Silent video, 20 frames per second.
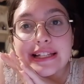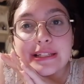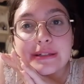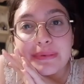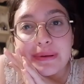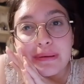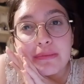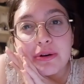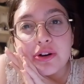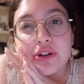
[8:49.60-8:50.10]
To
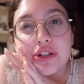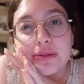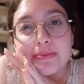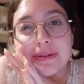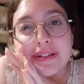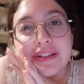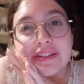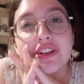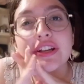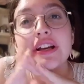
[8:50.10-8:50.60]
be more
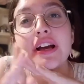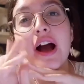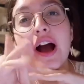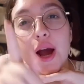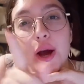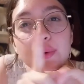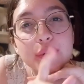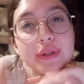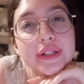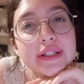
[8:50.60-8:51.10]
specific,
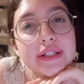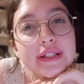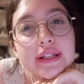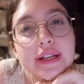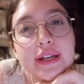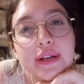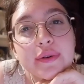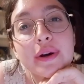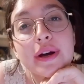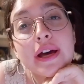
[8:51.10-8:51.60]
I will
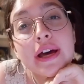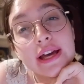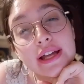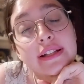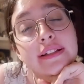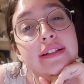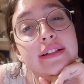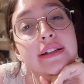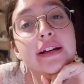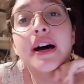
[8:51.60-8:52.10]
see you
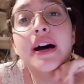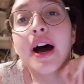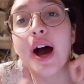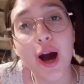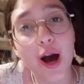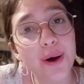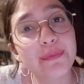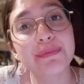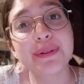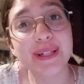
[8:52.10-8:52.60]
in the
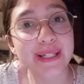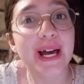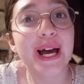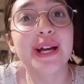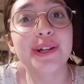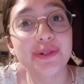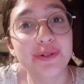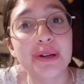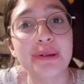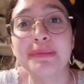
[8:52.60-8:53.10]

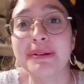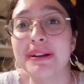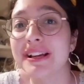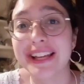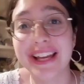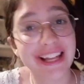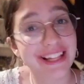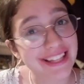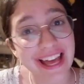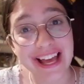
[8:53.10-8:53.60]
Upside
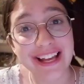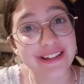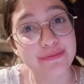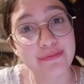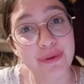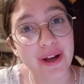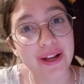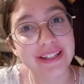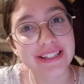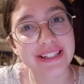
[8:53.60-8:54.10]
Dreaming dance
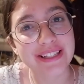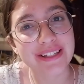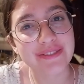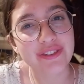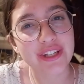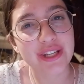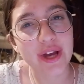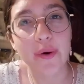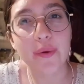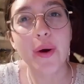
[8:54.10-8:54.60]
practice
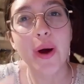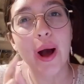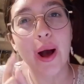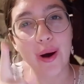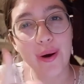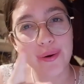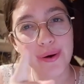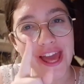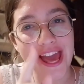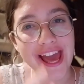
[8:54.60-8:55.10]
video.
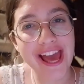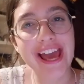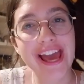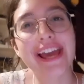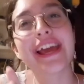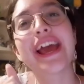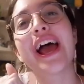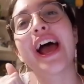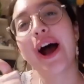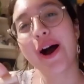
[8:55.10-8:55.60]

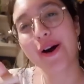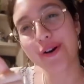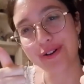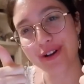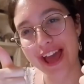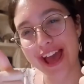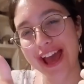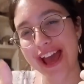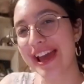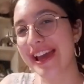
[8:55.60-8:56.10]
Okay,
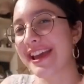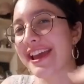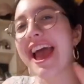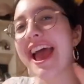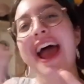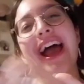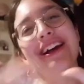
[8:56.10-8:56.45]
okay,